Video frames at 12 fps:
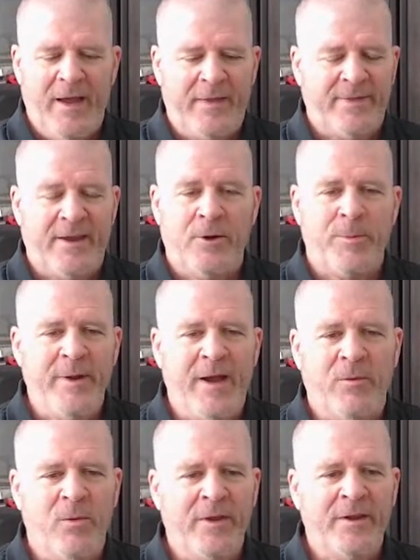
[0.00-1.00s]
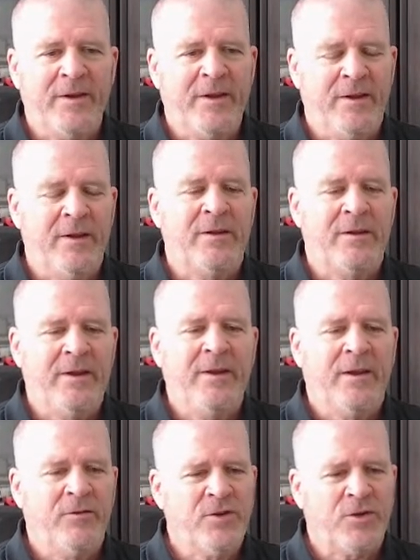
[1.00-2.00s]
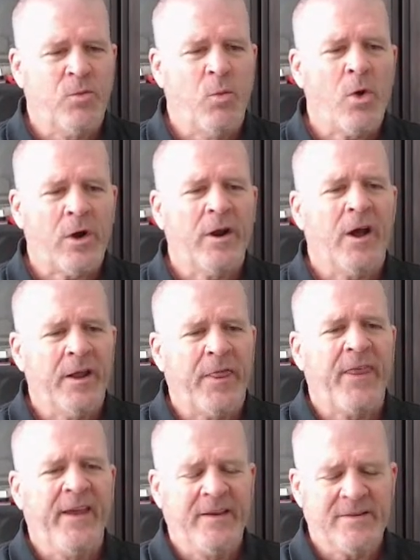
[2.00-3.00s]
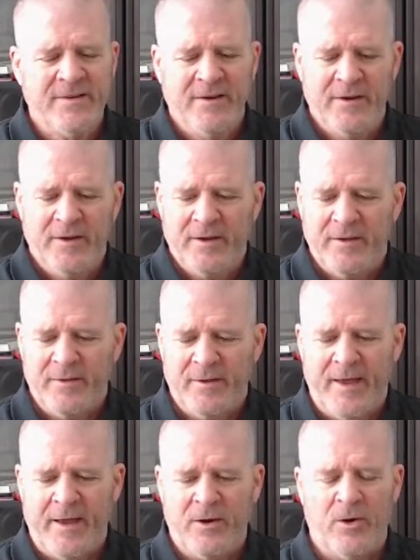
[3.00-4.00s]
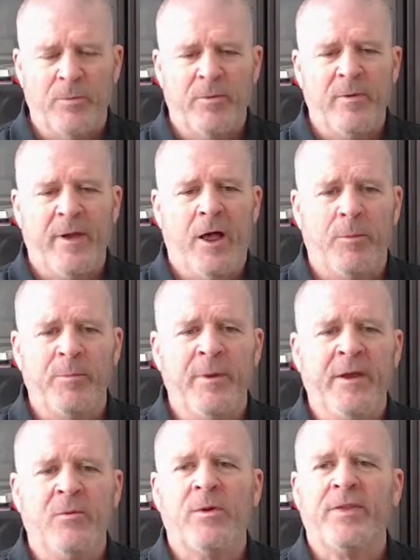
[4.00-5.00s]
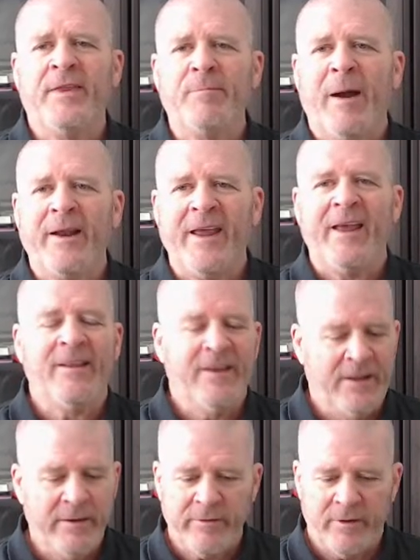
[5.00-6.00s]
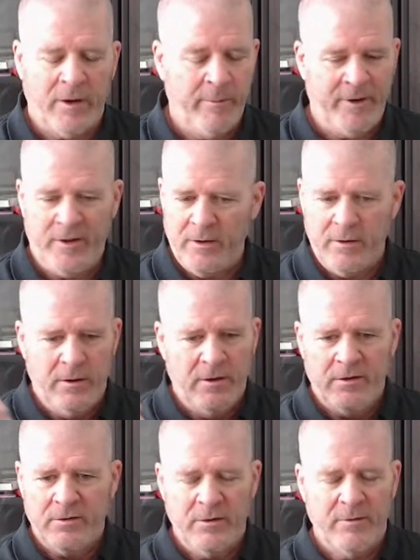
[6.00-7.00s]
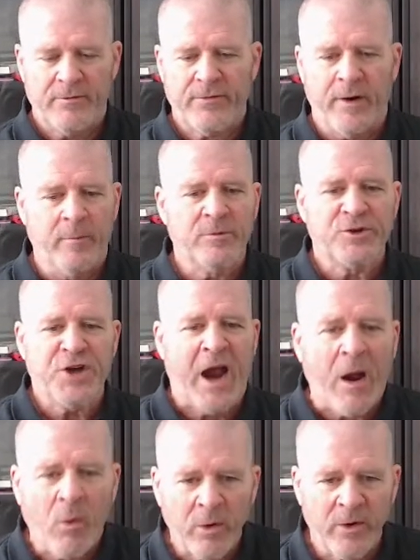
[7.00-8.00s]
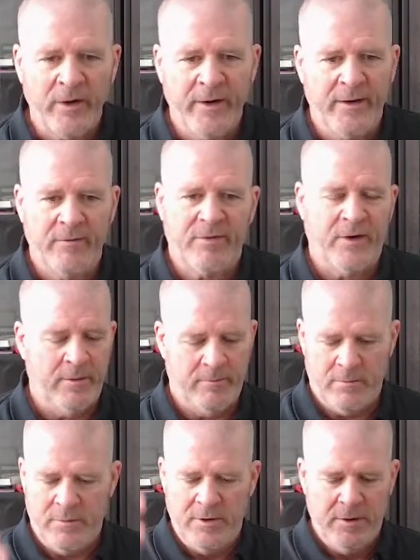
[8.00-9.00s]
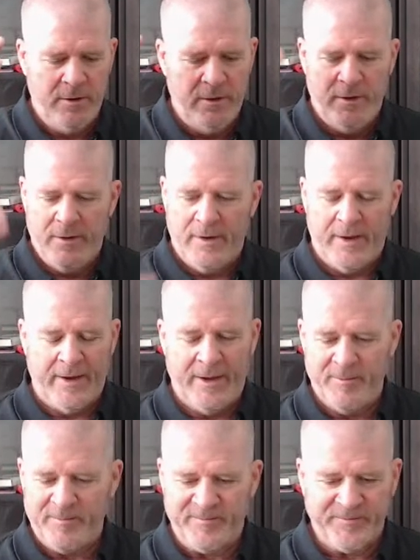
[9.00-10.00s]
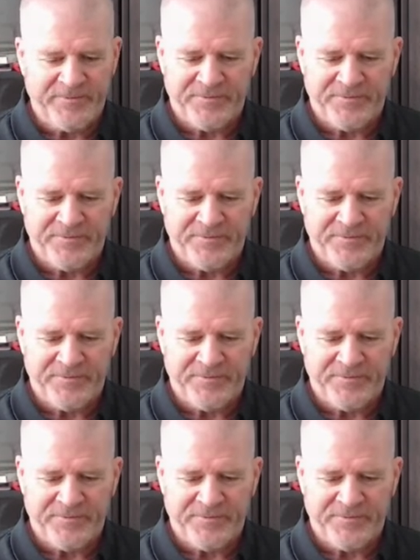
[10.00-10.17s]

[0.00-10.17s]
at therapy I really didn't. It just working on things that are help me with my daily living. I mean, from showering, from um,